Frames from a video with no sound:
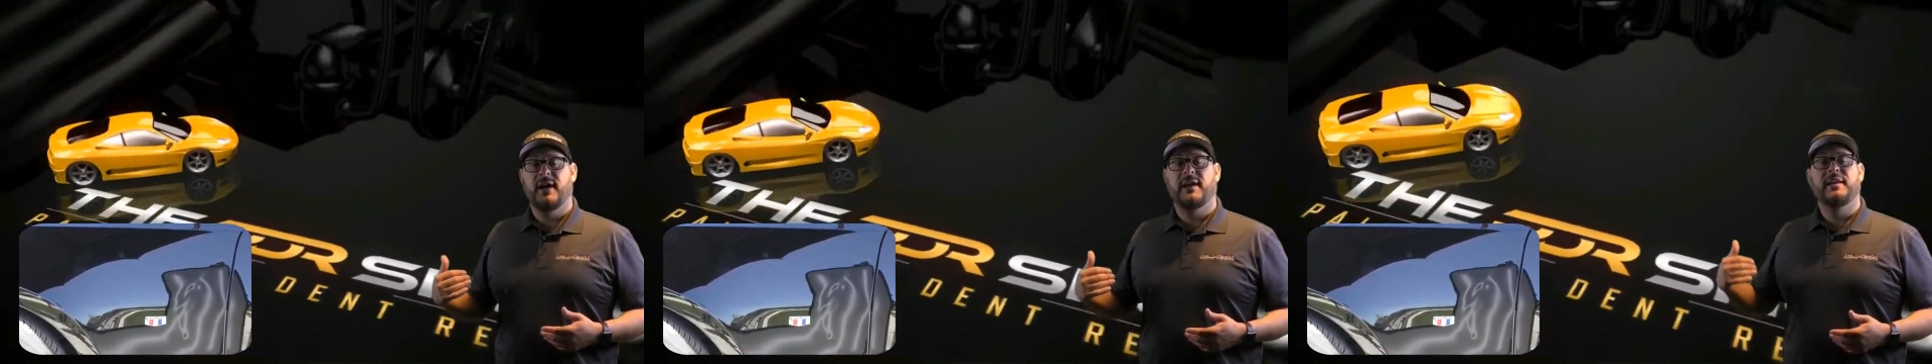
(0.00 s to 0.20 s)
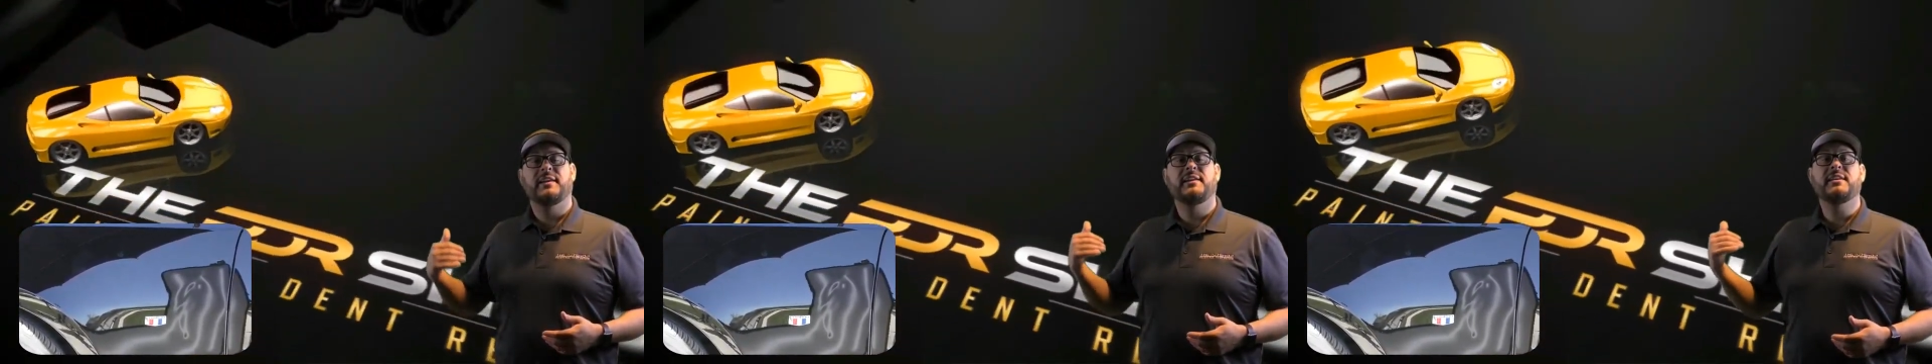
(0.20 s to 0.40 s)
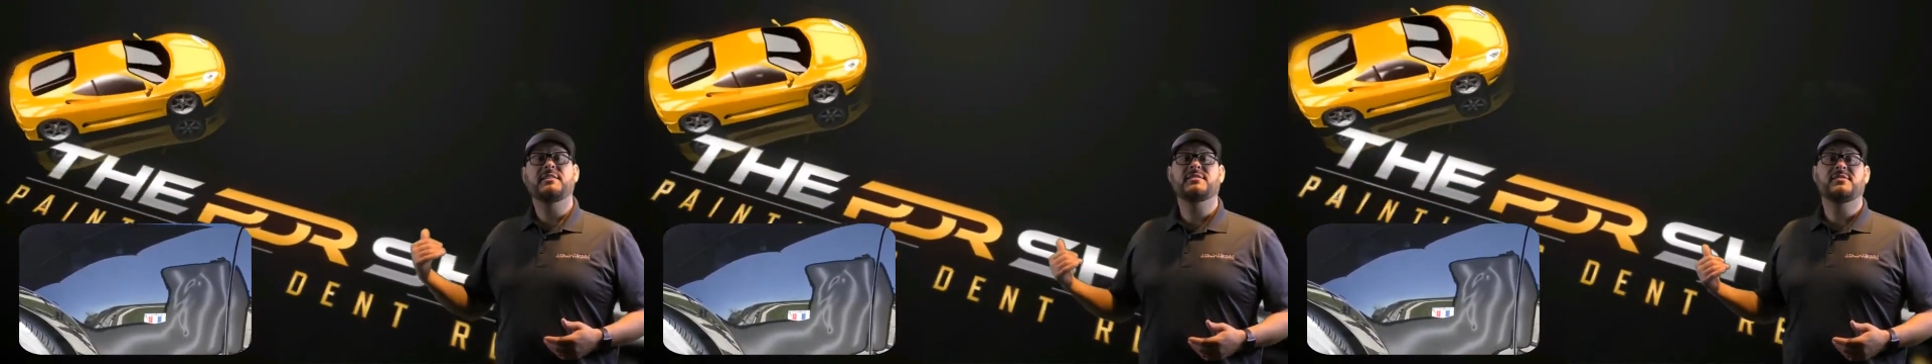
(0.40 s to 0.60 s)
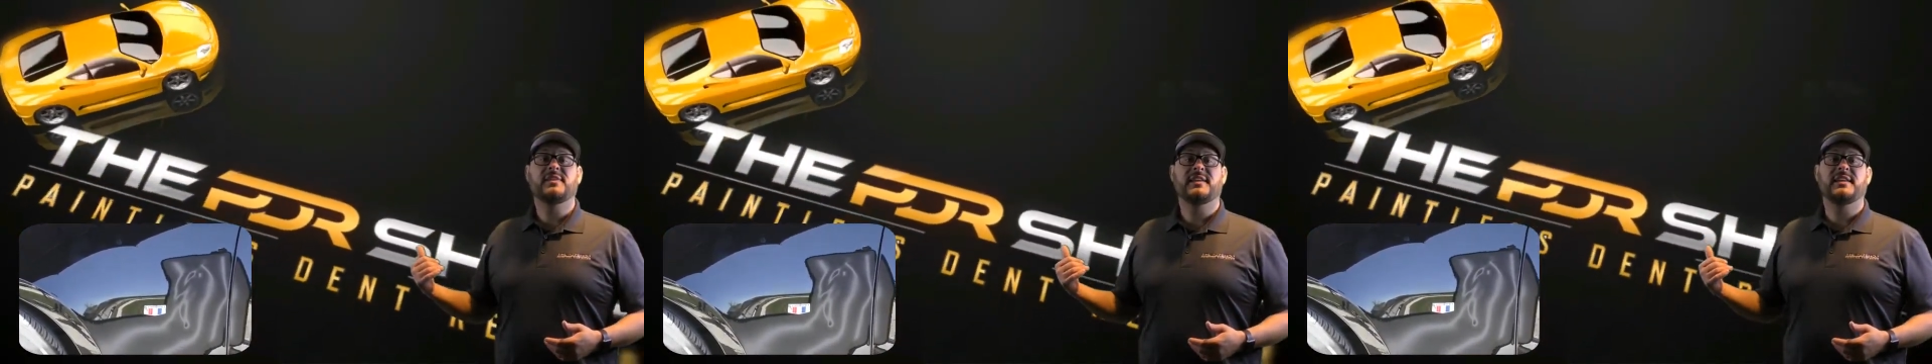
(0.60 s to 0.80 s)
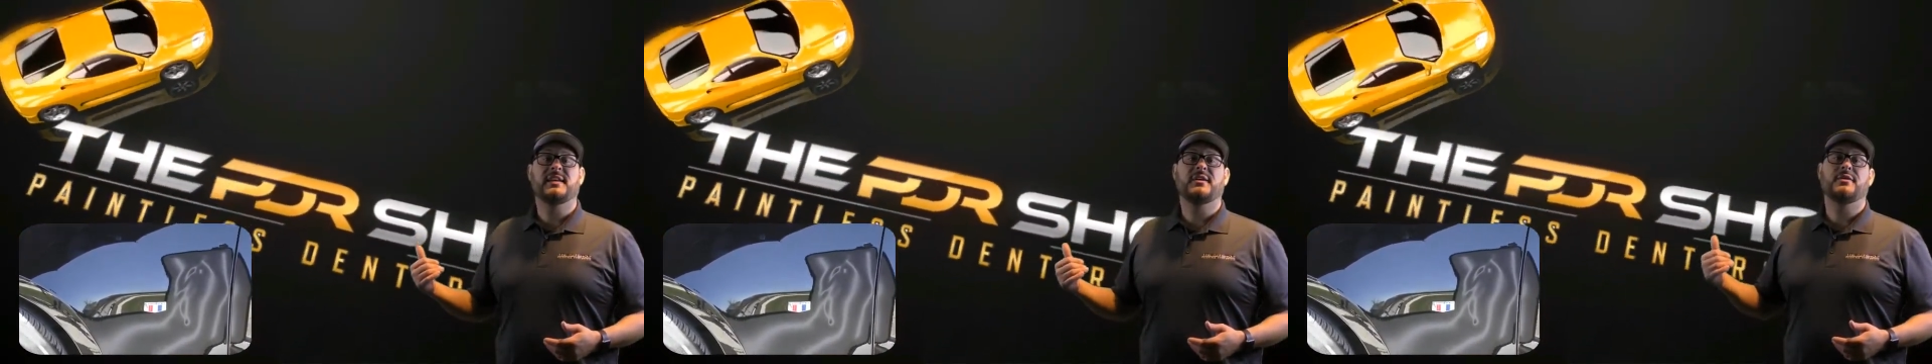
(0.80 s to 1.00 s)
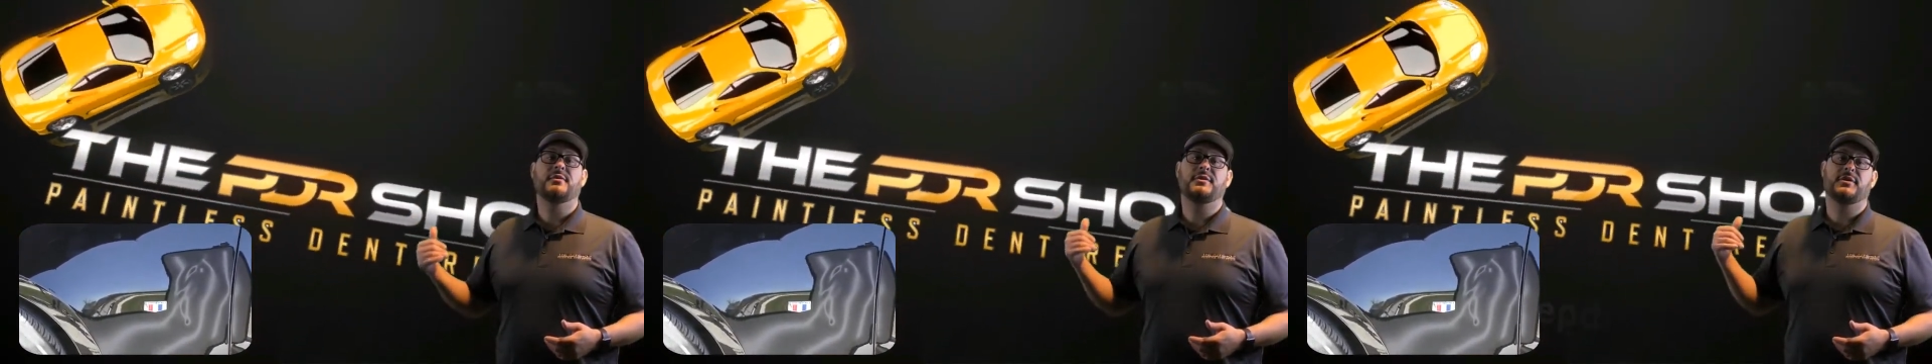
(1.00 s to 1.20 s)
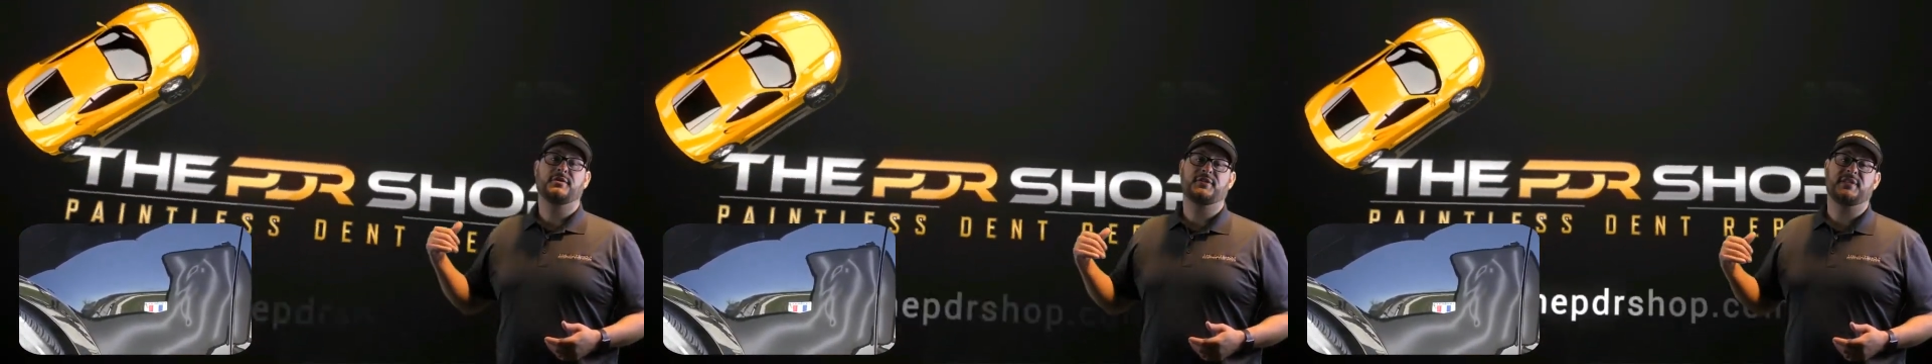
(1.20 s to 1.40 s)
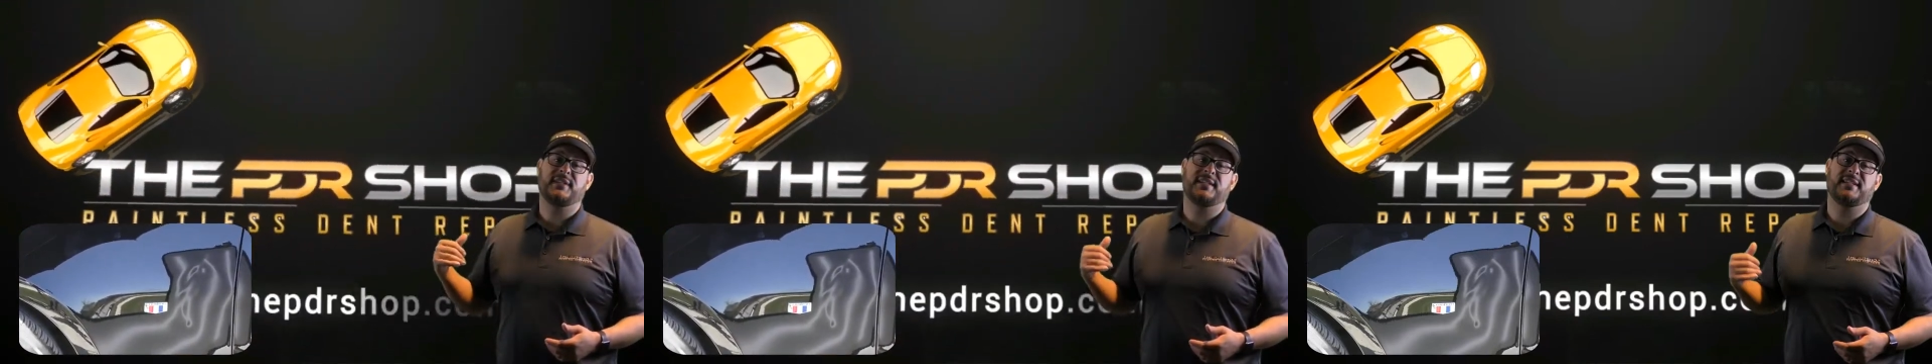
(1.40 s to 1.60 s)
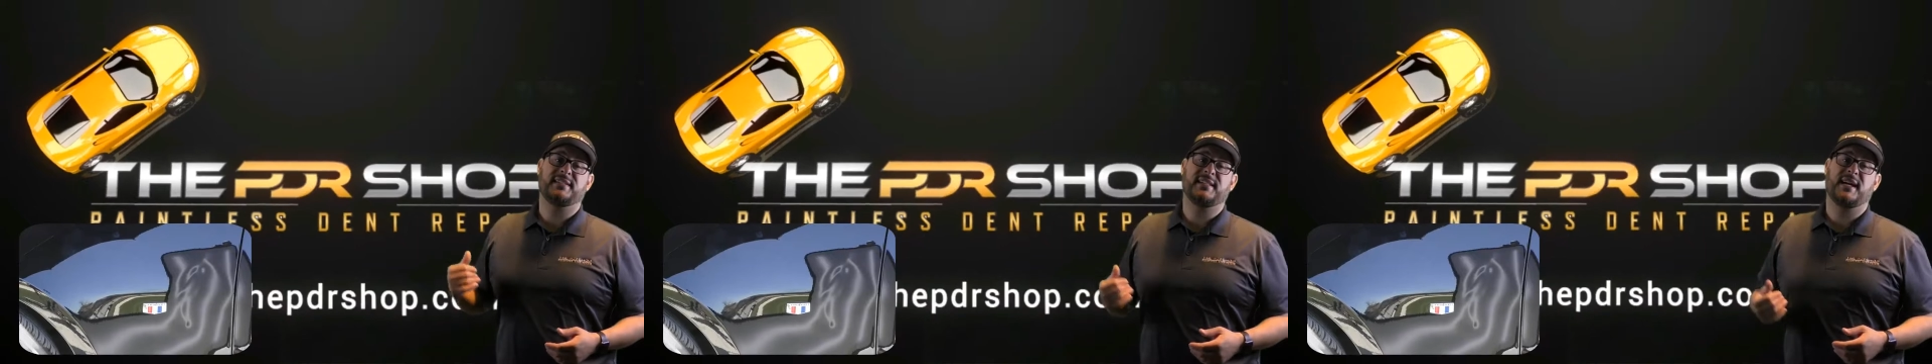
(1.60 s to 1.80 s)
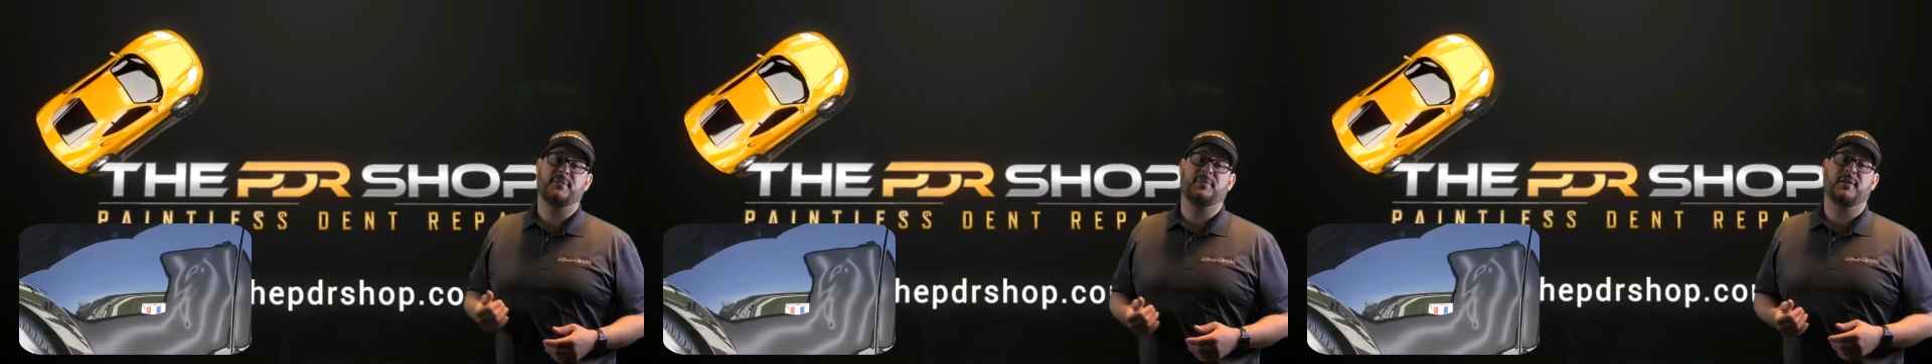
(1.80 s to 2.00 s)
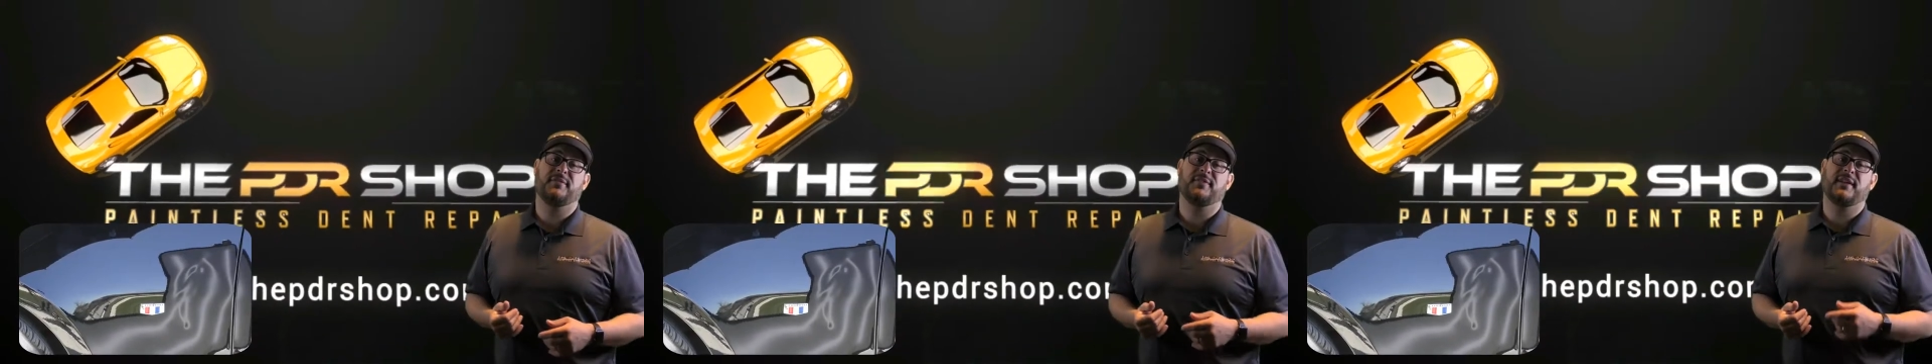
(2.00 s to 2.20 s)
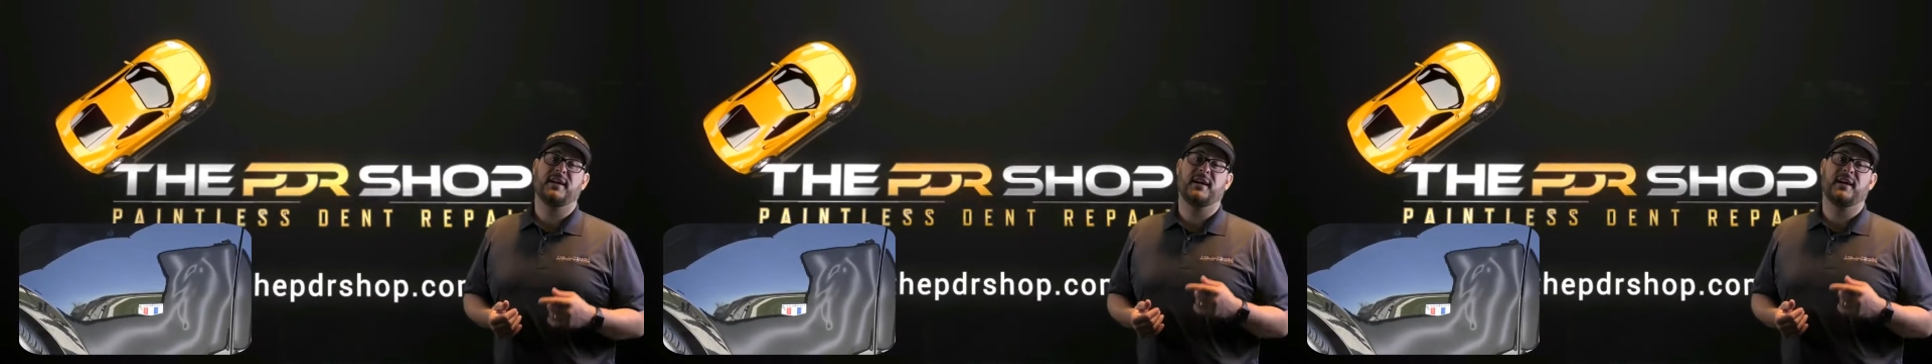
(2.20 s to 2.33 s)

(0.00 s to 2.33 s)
and in this video you'll see an example of the